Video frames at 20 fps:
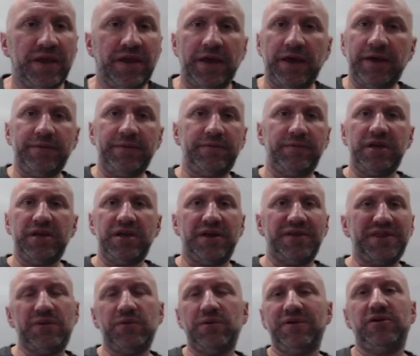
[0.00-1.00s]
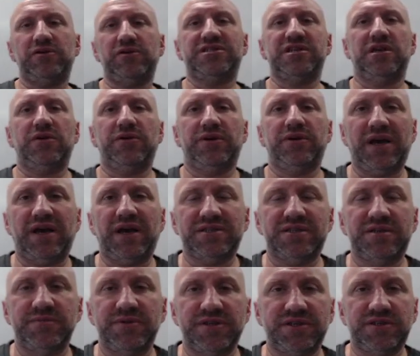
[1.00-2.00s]
they would have lost a lot of
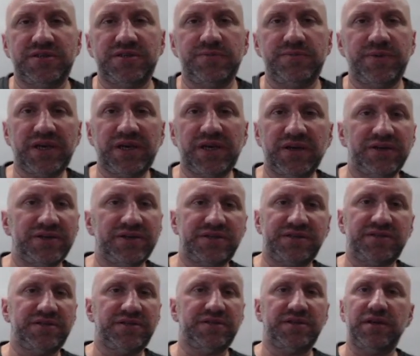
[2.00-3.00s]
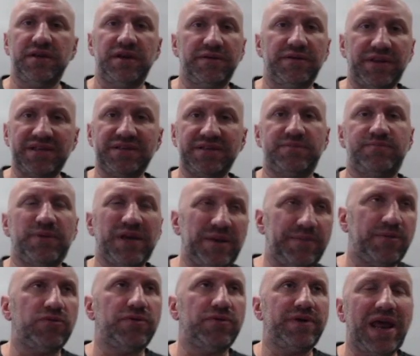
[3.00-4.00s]
customers, because there's
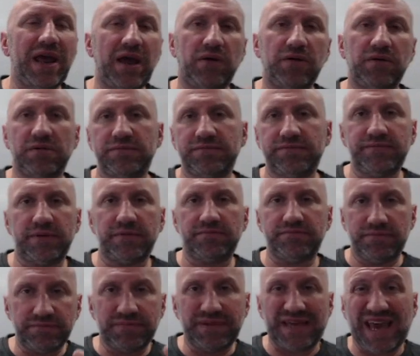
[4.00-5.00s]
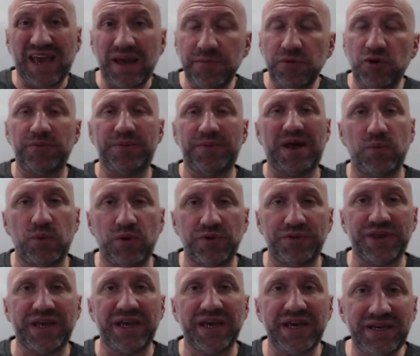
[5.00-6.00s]
people now care more about
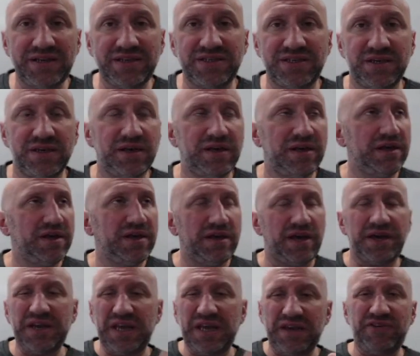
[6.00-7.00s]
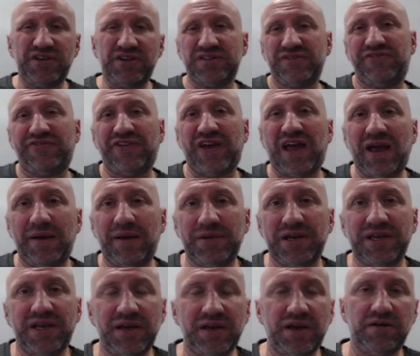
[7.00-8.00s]
what they eat. And even as a
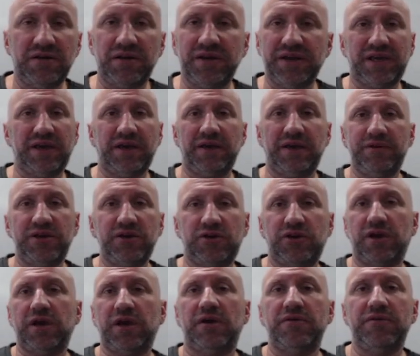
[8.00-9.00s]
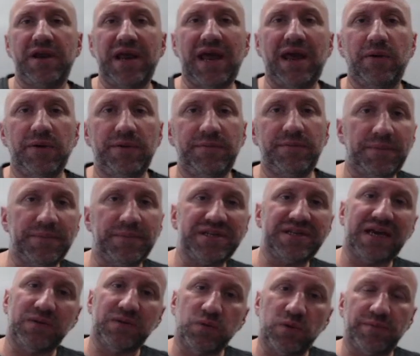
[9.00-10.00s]
family, you could go now and mum
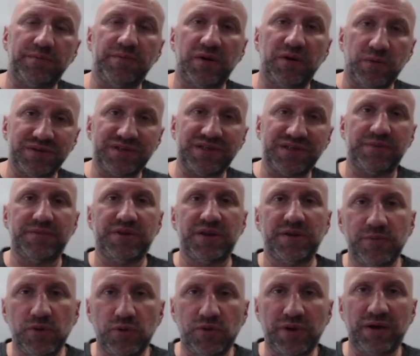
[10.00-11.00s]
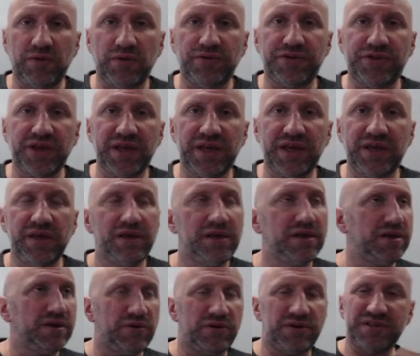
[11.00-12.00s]
and dad might want something more healthy,
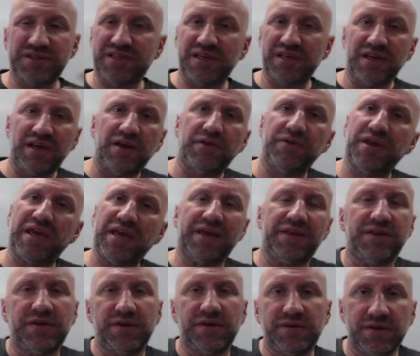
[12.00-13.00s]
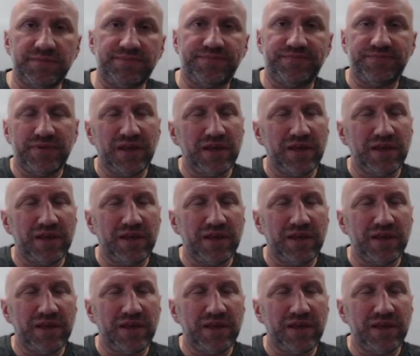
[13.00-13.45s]
whereas they get the